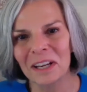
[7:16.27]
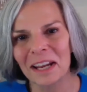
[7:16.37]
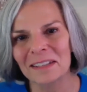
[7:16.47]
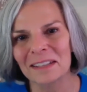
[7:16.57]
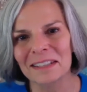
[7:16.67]
going to
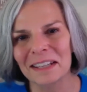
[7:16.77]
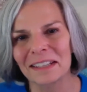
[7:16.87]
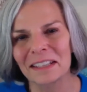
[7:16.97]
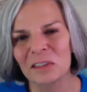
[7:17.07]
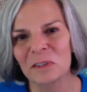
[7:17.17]
ask a slightly
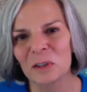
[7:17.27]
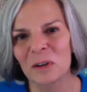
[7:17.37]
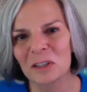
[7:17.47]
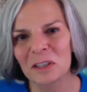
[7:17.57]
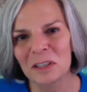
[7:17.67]
different
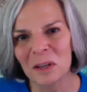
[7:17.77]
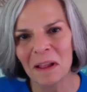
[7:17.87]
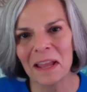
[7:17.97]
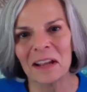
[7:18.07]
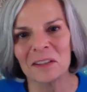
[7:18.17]
question, so
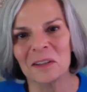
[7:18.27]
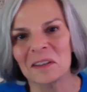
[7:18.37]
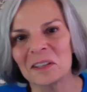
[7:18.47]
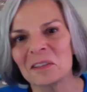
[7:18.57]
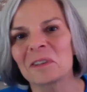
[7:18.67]
I'll answer the
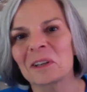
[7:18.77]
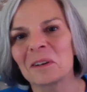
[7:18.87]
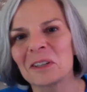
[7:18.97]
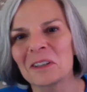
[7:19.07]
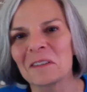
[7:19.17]
different
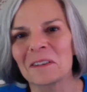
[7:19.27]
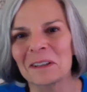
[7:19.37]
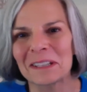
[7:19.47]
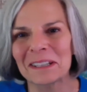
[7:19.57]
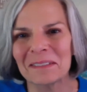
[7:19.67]
question
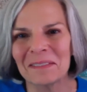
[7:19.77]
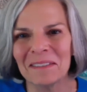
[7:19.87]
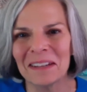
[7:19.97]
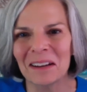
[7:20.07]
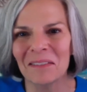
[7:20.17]
first and then
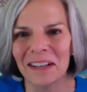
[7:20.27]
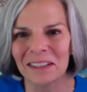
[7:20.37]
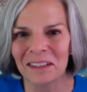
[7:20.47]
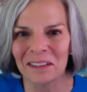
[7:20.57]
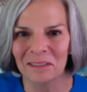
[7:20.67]
maybe come back
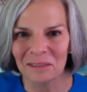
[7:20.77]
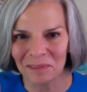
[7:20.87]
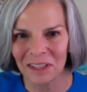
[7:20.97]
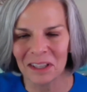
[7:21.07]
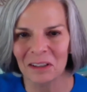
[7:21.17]
to the
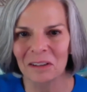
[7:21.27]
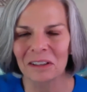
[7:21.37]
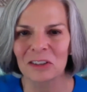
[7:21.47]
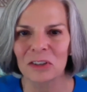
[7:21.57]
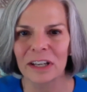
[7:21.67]
thing
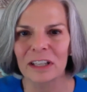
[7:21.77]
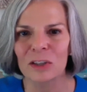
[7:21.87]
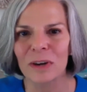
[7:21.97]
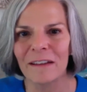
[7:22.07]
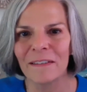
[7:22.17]
you're trying to
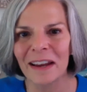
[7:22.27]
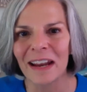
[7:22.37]
drive at.